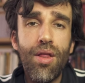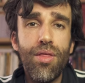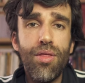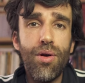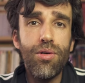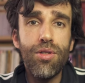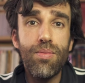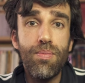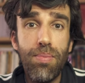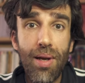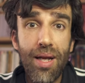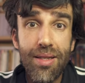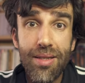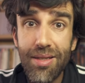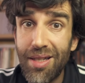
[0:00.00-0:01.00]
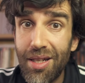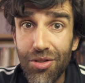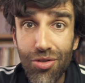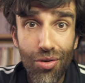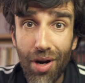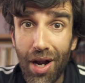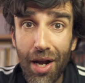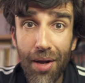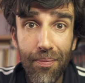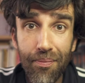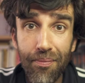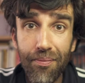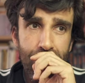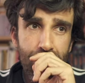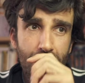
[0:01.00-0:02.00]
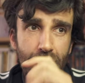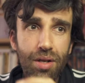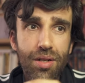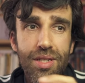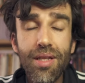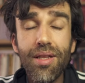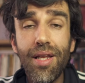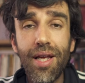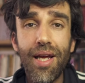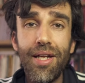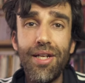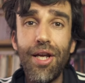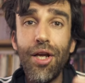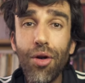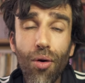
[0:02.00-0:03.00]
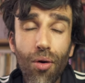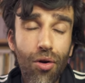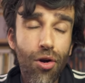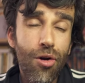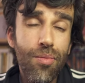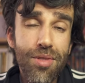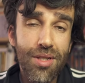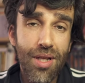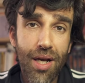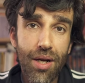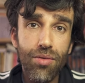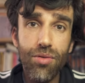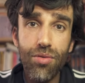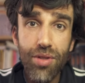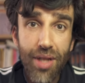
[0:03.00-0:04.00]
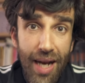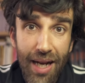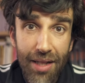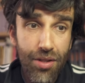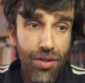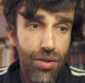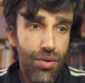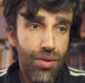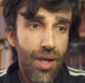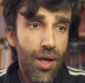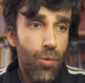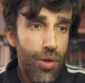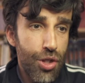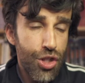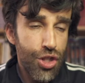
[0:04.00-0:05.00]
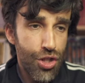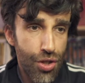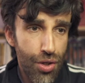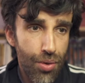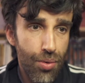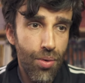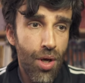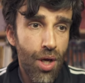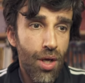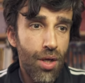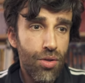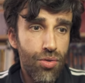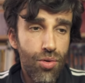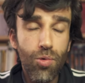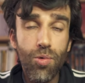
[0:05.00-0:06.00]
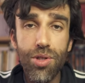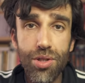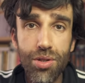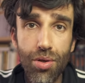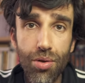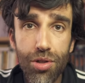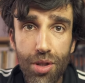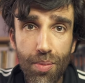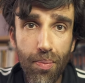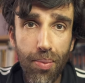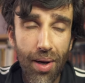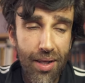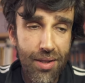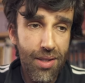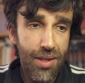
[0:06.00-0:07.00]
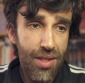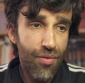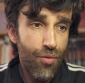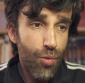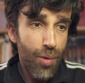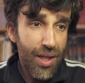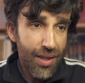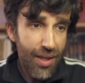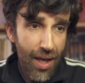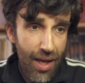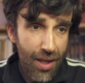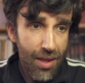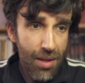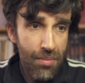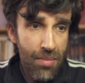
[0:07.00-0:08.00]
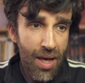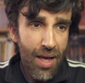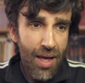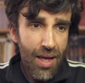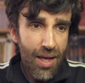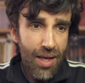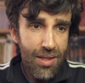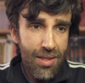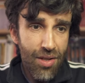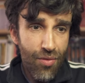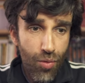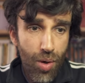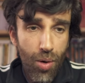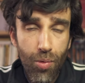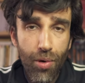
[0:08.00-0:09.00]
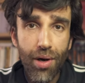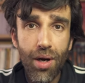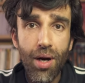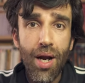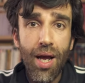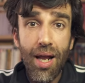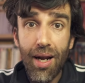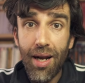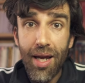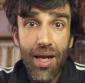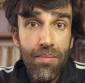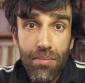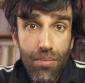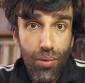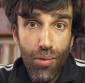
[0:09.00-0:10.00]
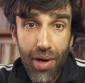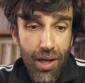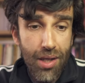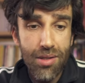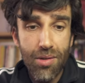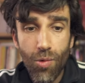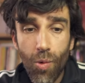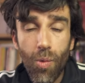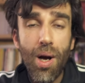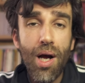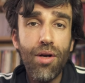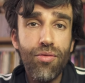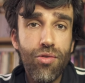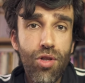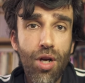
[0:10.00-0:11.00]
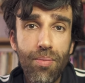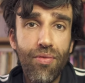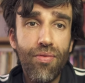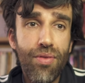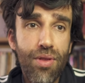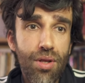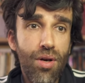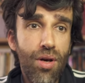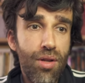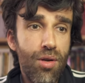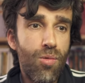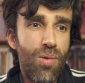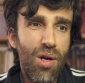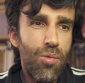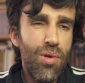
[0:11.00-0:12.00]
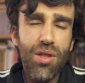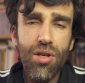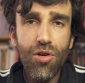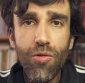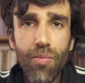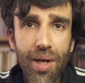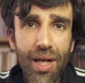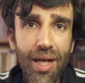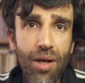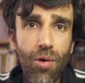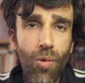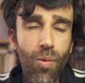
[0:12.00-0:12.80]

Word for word: those places a try? Because in the end, it all comes down to the attitude that we show towards those places. If we take them as if we were lame bricks, one on top of the other one, with no meaning